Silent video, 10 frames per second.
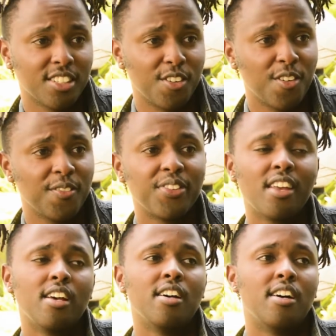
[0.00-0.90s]
you know.
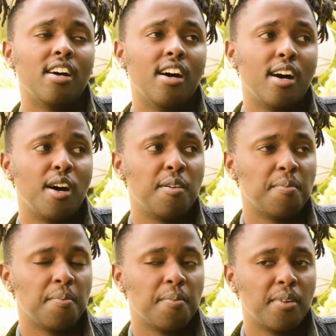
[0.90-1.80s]

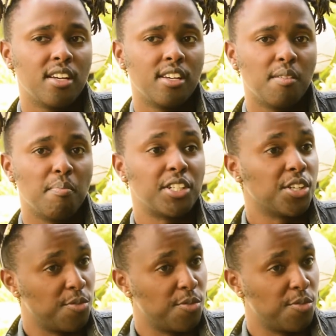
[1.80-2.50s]
But she